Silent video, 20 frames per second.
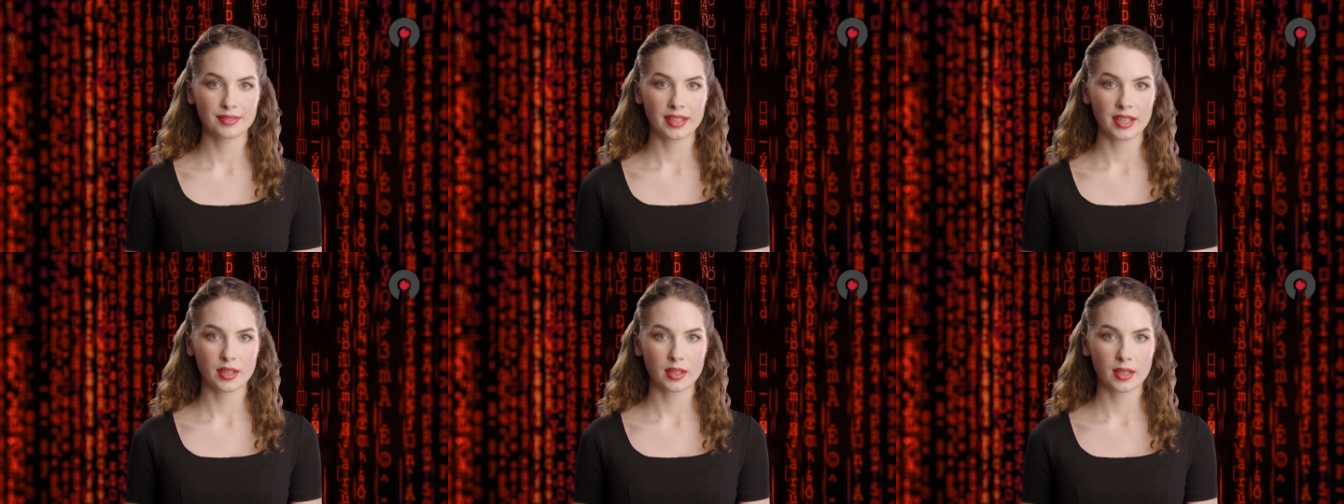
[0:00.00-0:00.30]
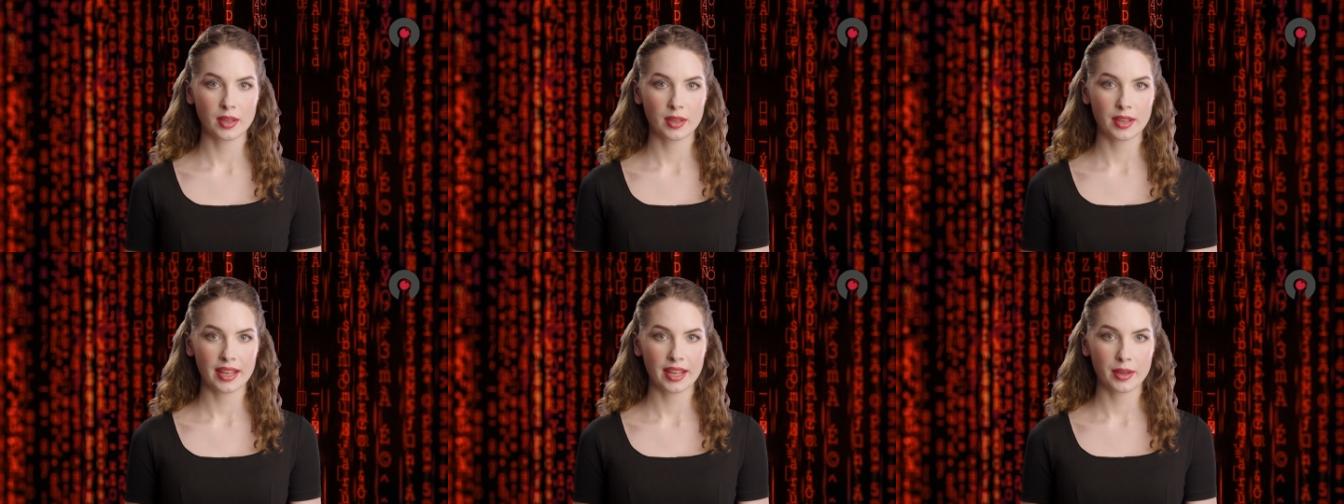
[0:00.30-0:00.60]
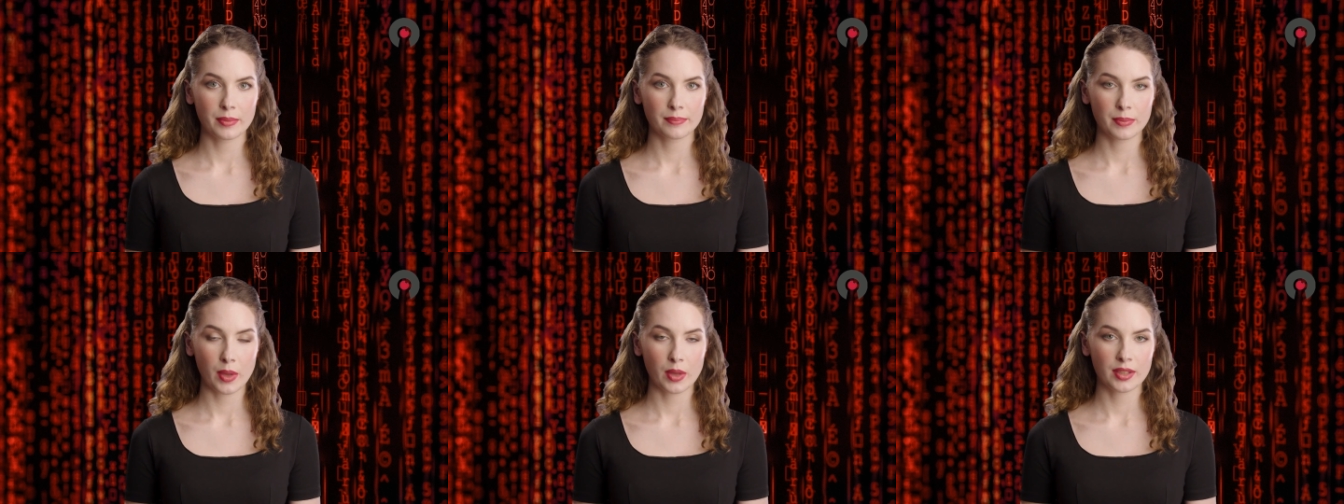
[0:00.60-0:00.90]
The growing
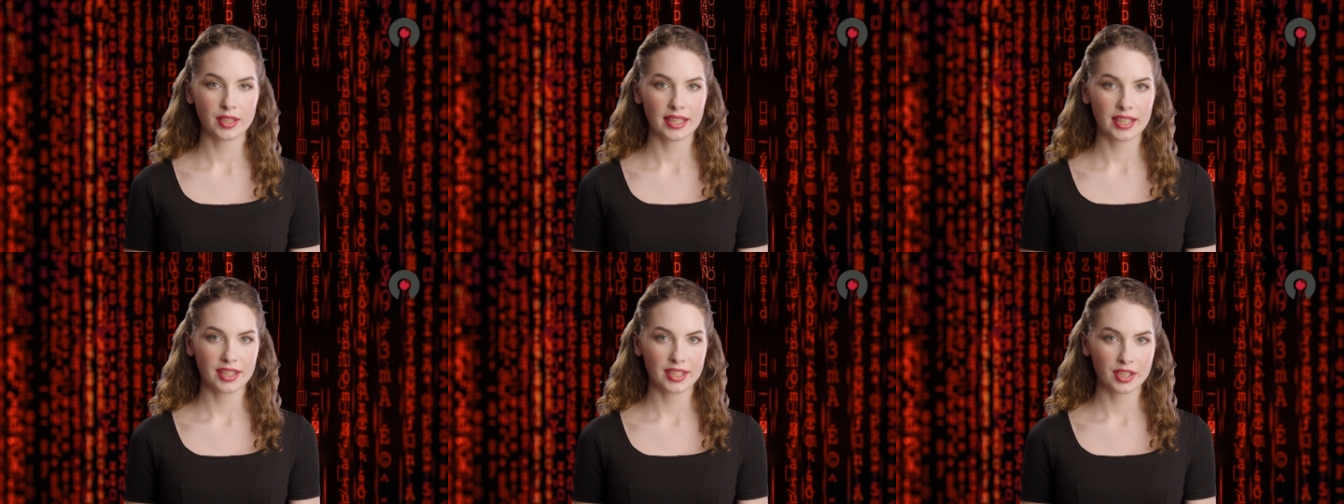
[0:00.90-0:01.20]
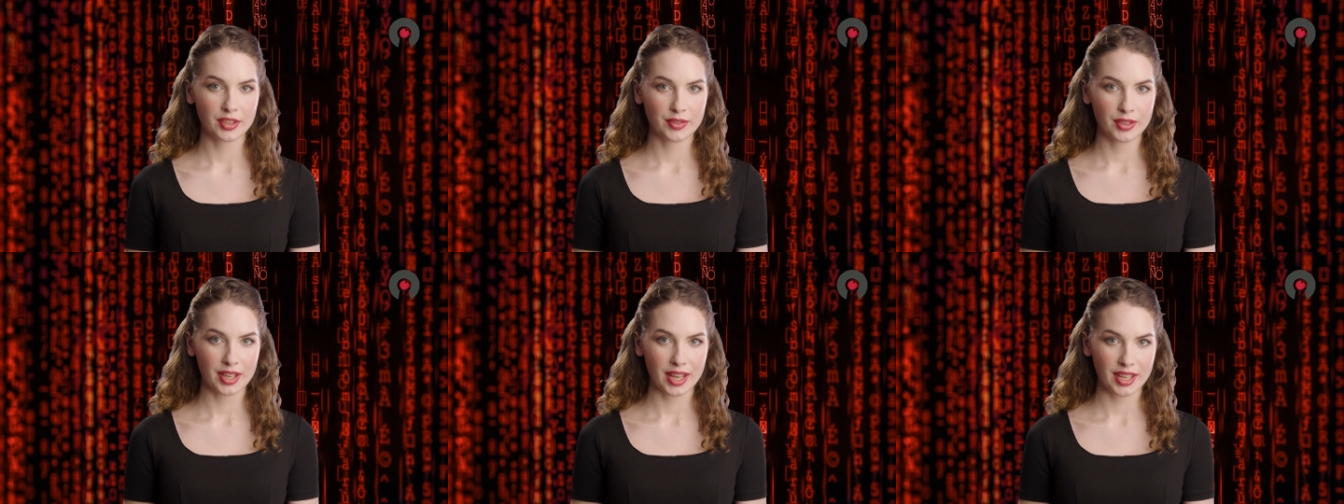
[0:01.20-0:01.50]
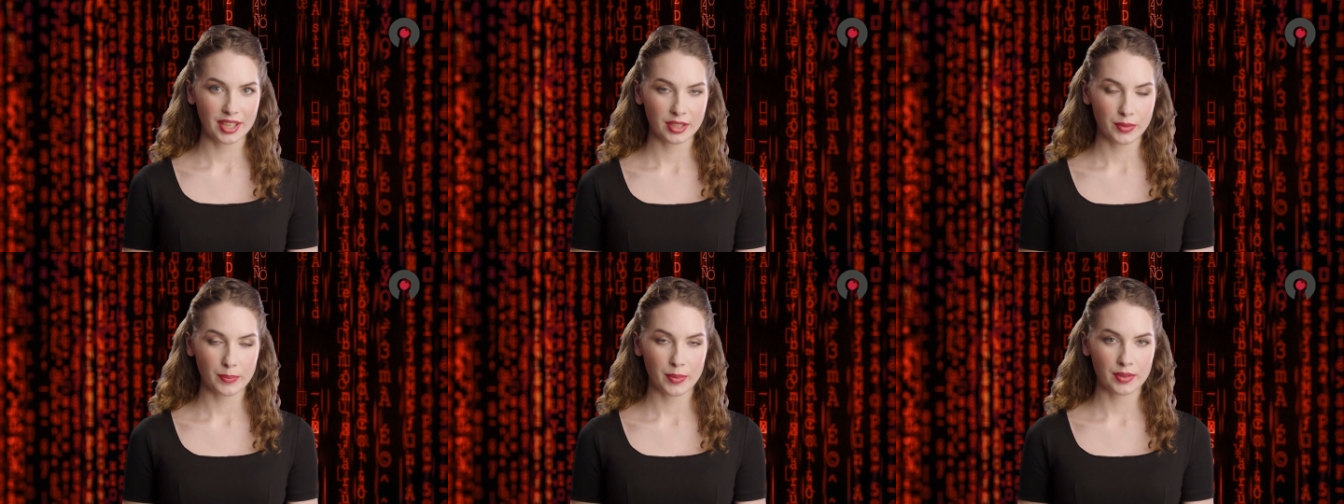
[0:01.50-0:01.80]
importance of
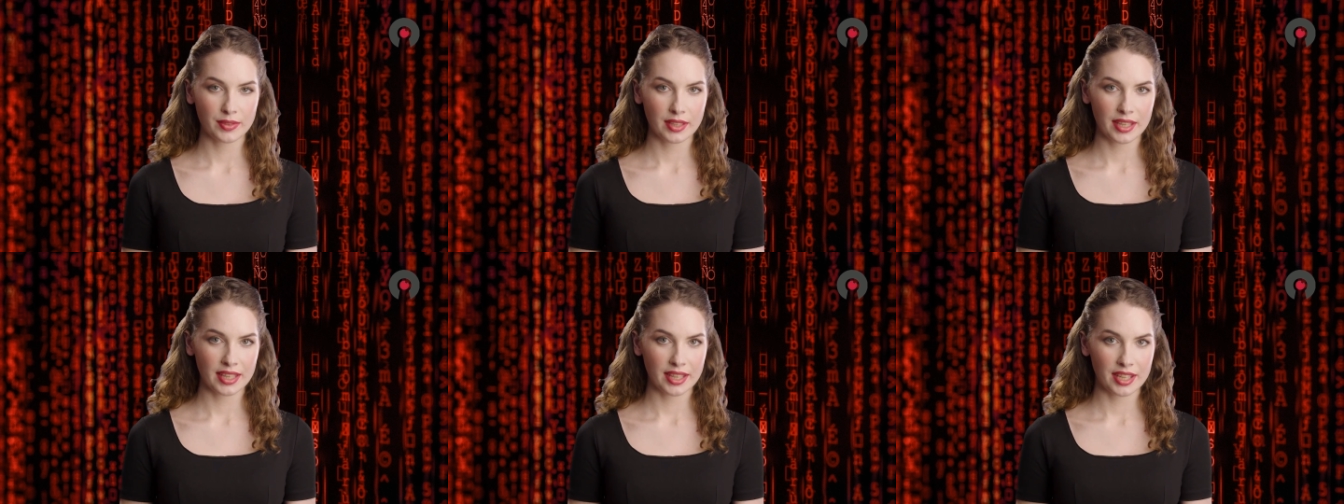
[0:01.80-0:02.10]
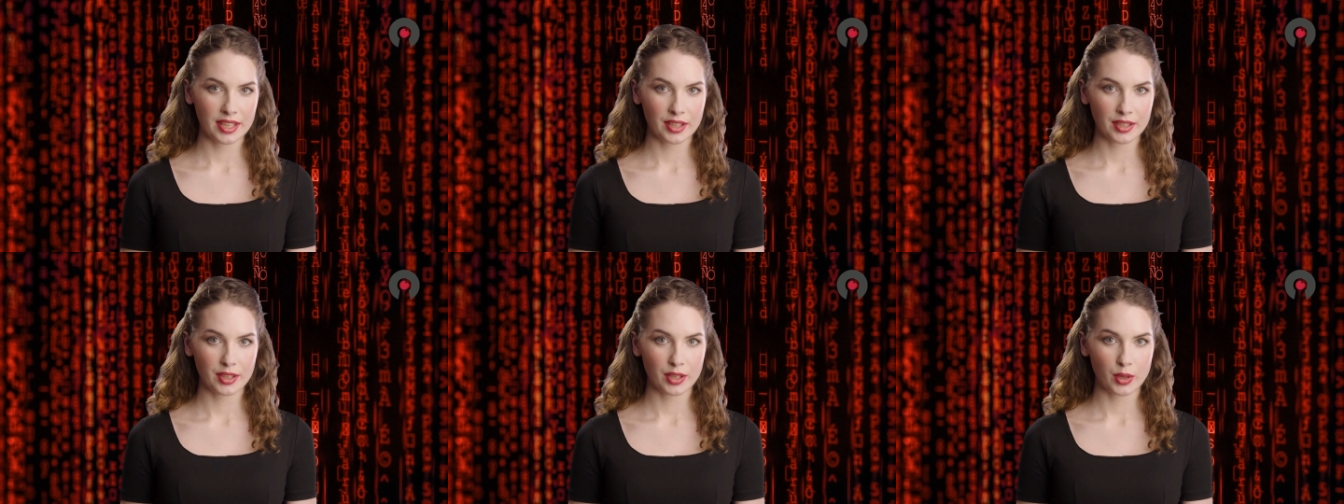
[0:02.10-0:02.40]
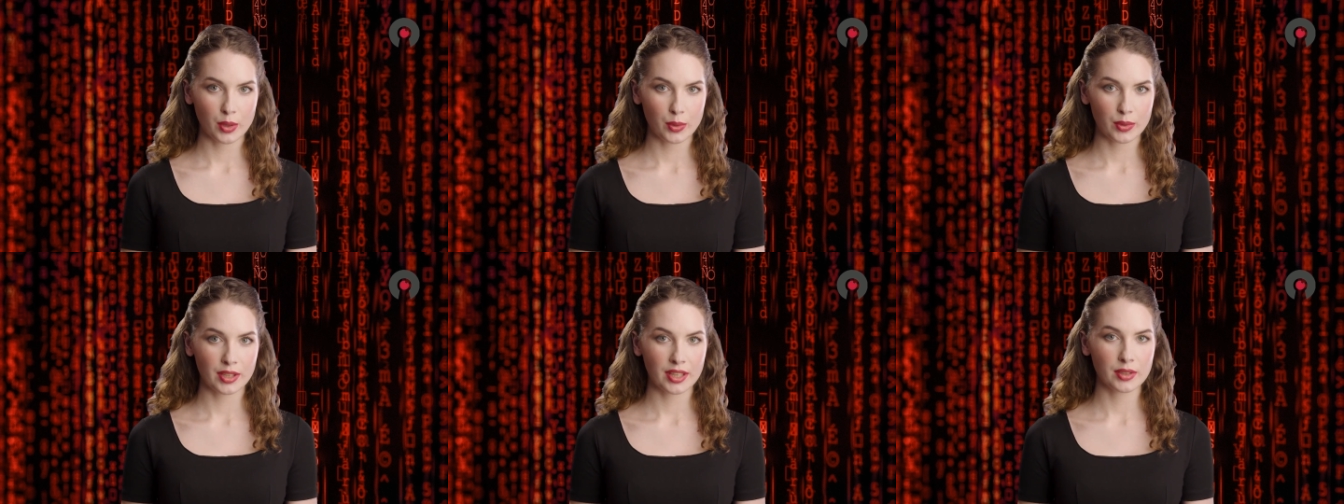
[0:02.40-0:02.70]
data privacy,
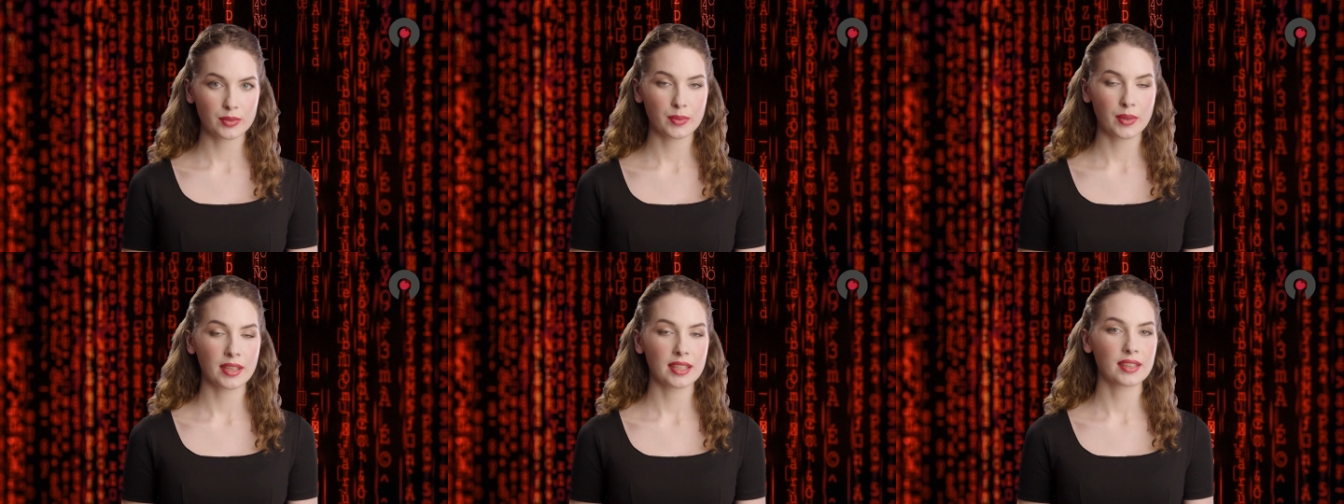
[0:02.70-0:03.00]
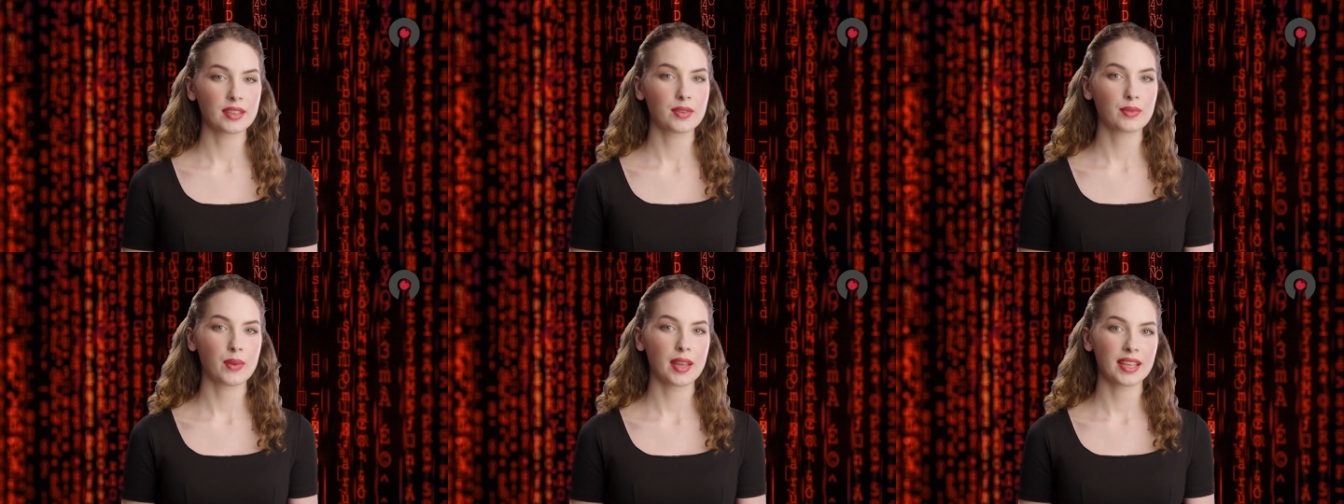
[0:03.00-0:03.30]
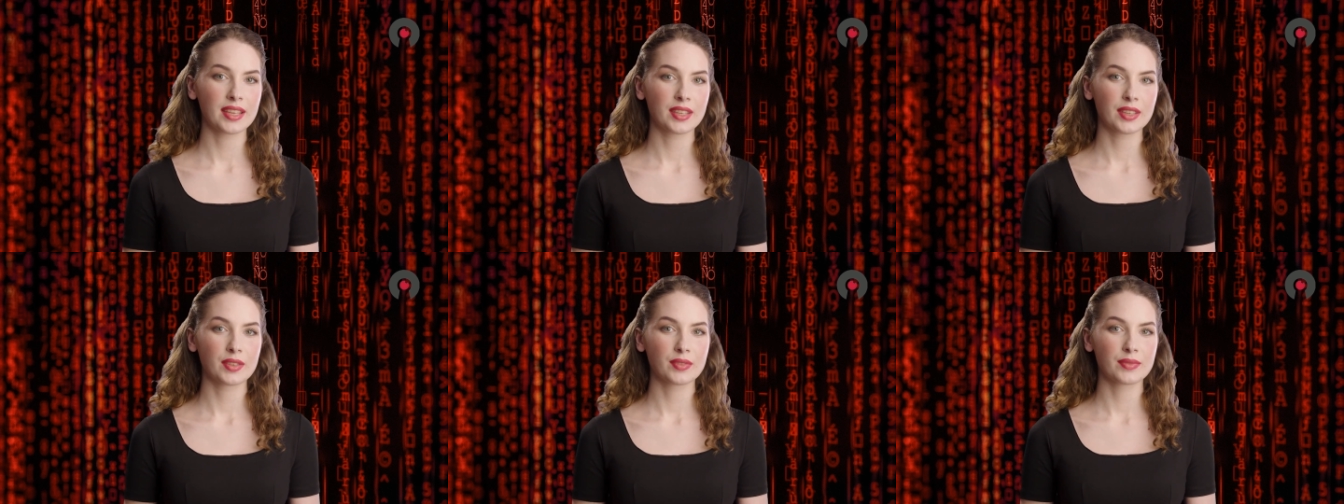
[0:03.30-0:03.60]
with the
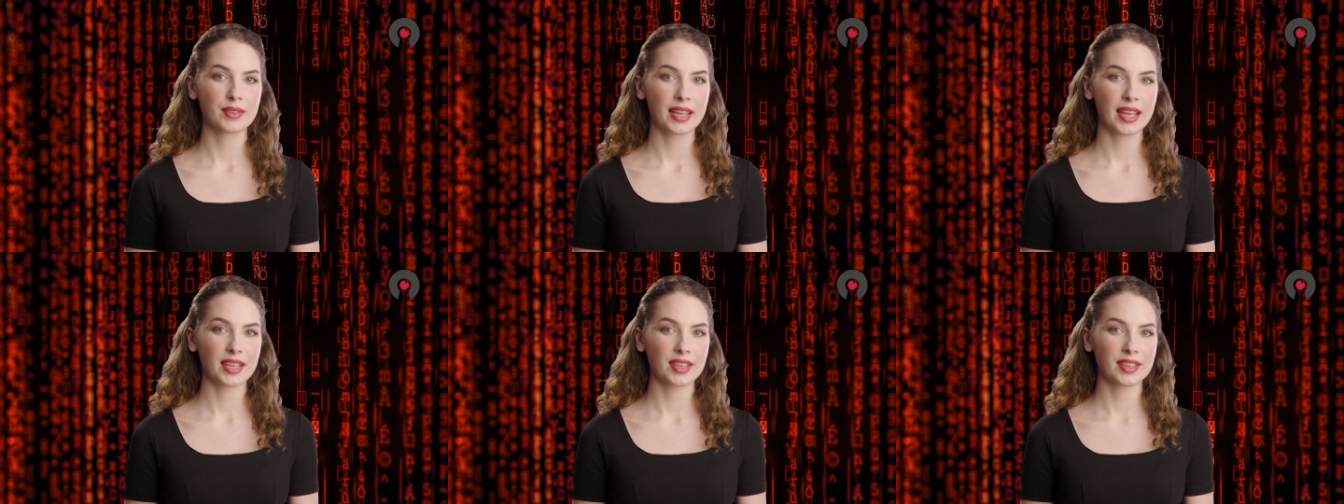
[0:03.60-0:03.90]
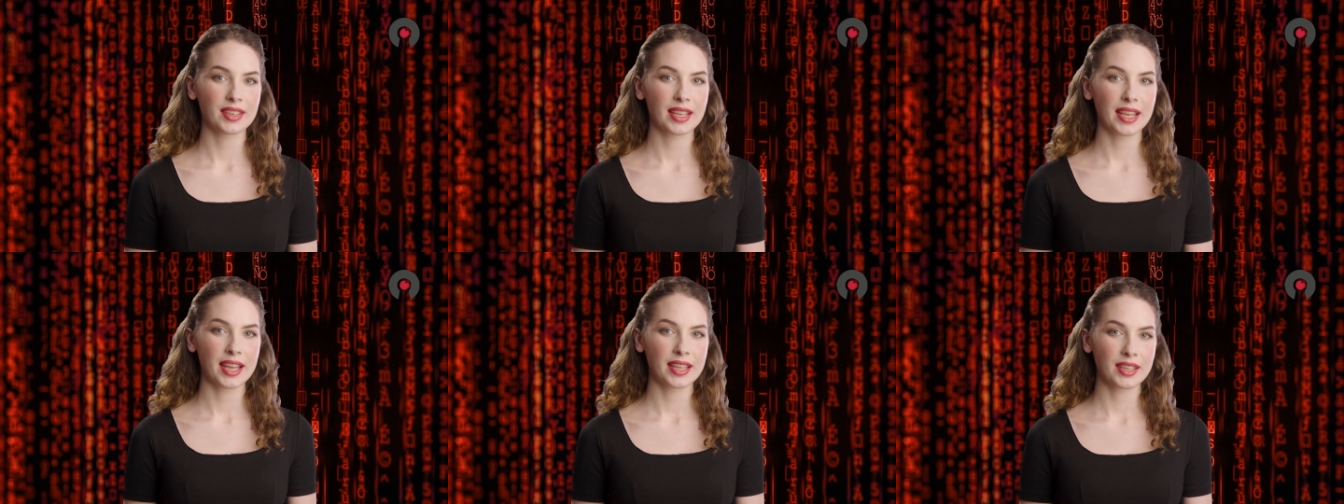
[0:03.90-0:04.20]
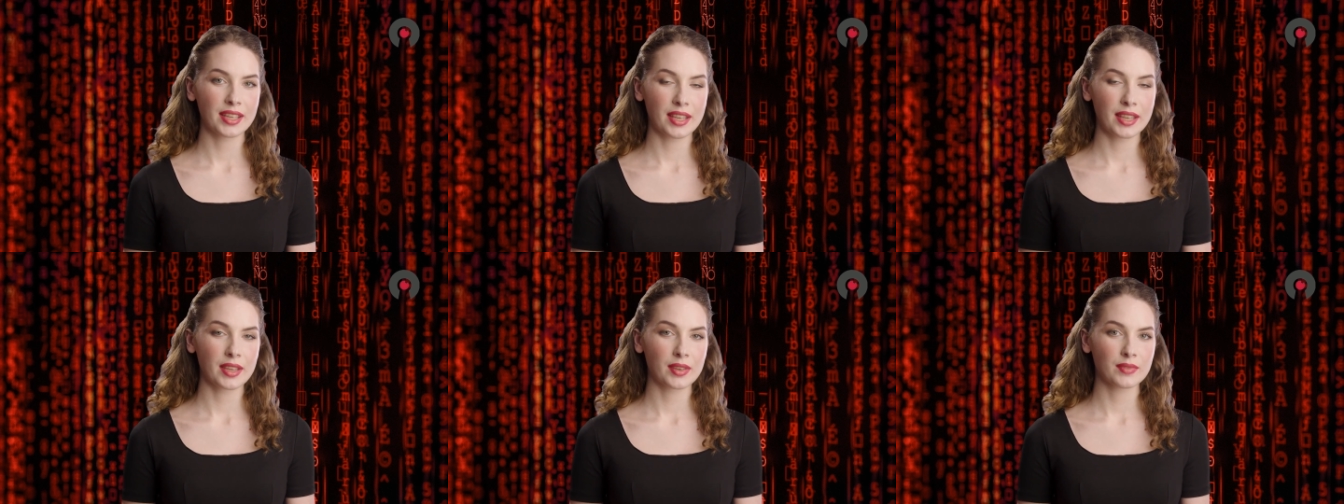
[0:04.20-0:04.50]
proliferation of data
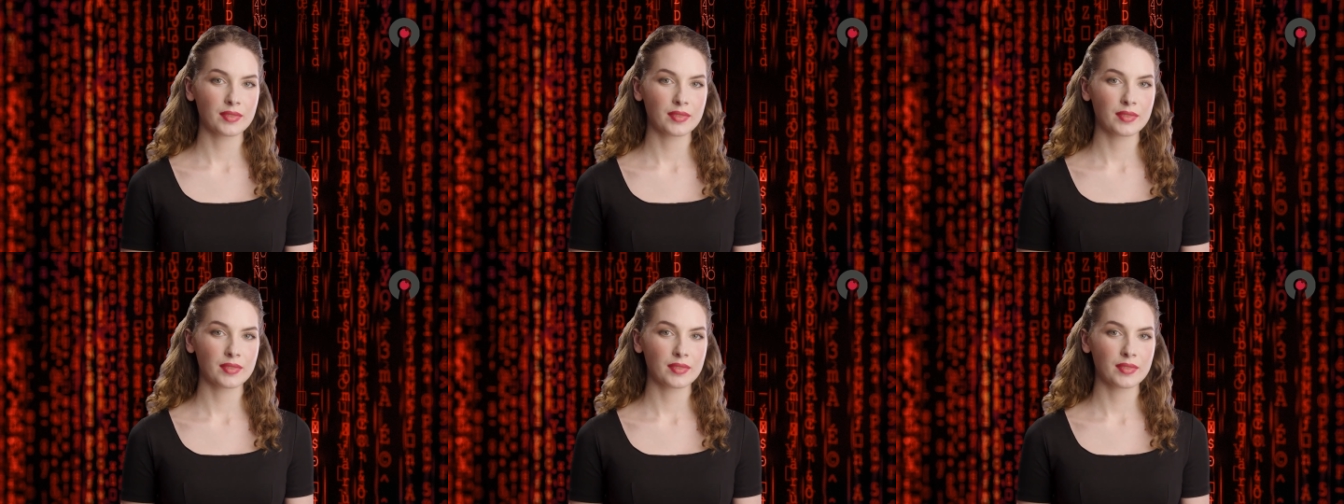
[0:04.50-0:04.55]
and the